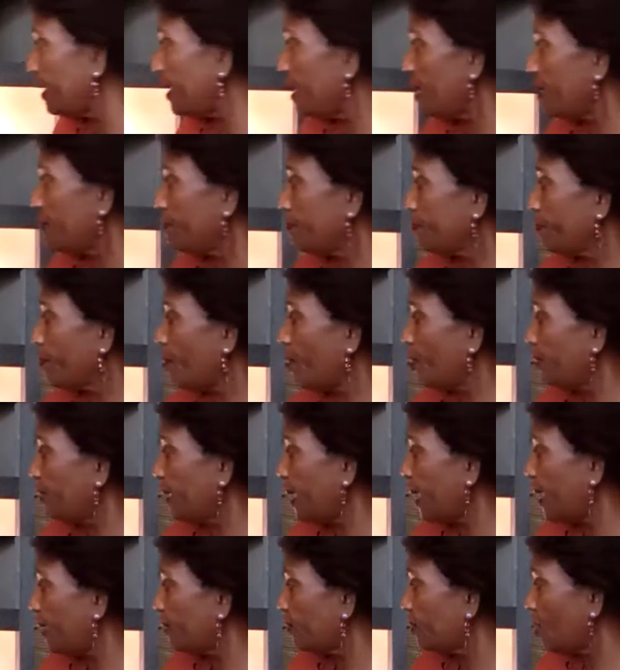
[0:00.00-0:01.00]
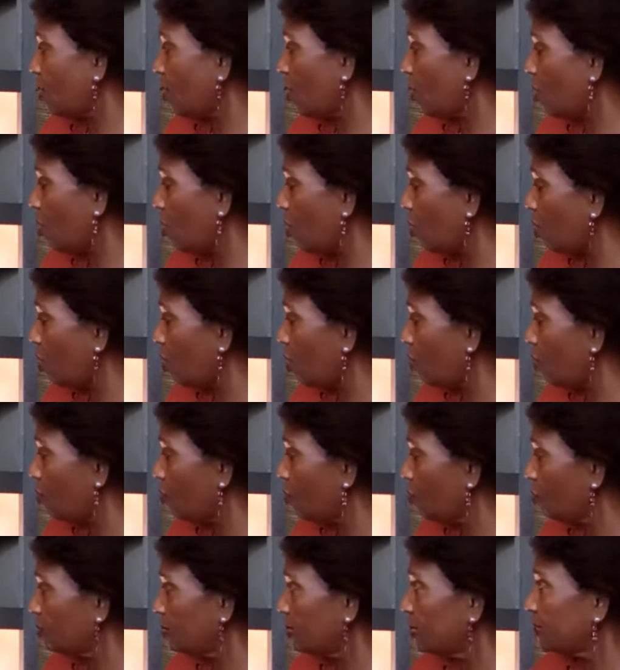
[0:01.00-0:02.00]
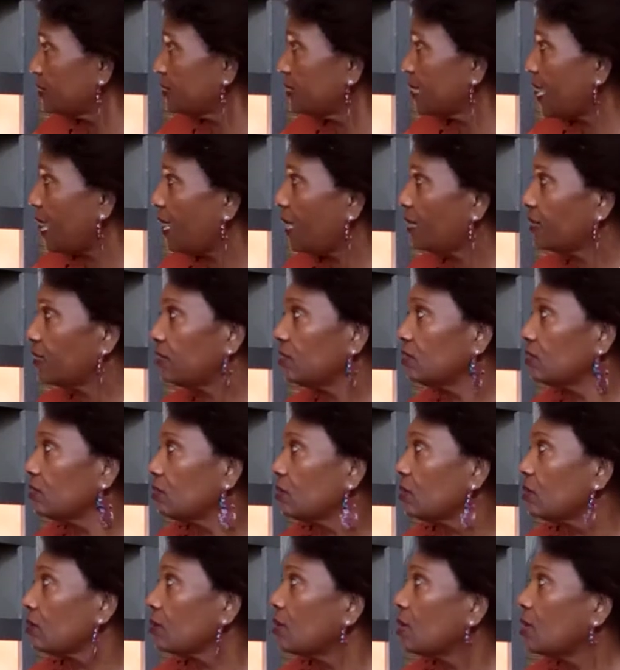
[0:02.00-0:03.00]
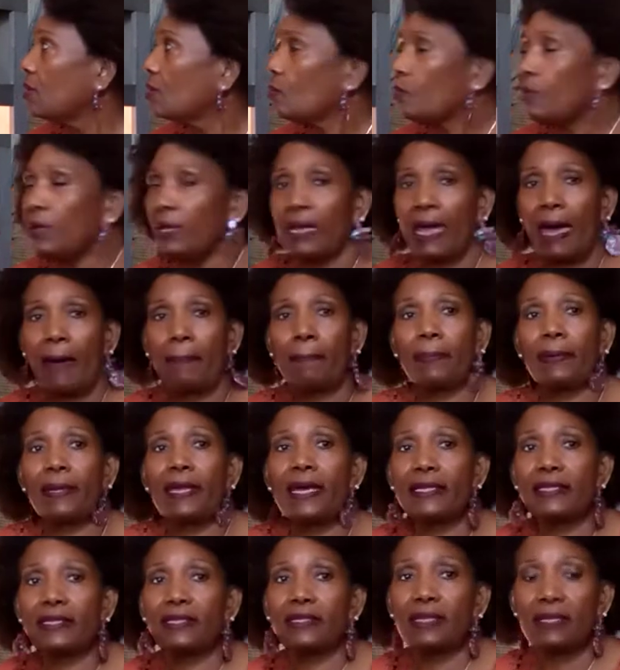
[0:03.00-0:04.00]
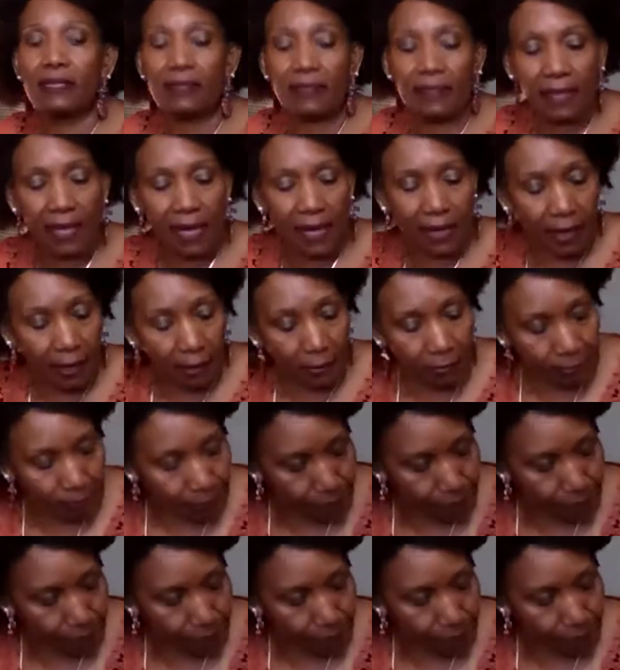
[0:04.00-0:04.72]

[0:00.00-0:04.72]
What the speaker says: it brought out a whole entirely look when I placed it there.